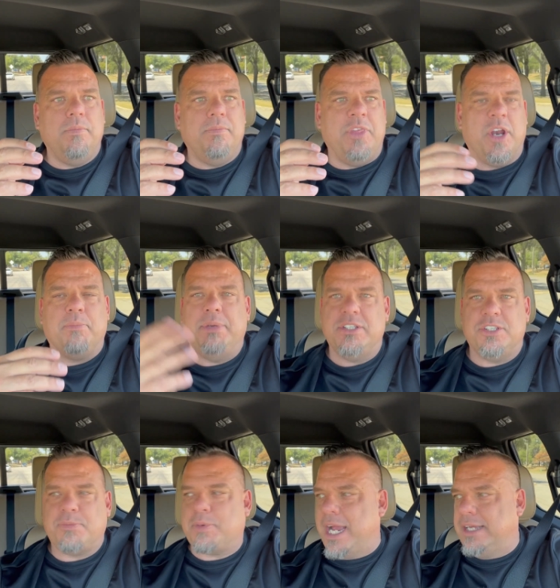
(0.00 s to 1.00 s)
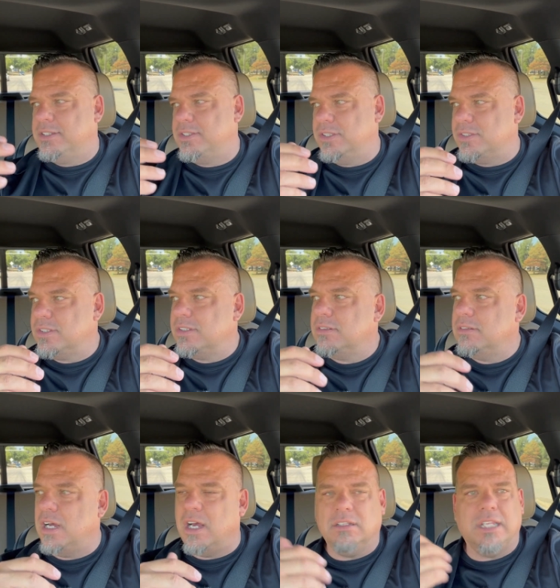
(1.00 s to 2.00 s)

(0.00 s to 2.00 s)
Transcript: Their business practices. Uh,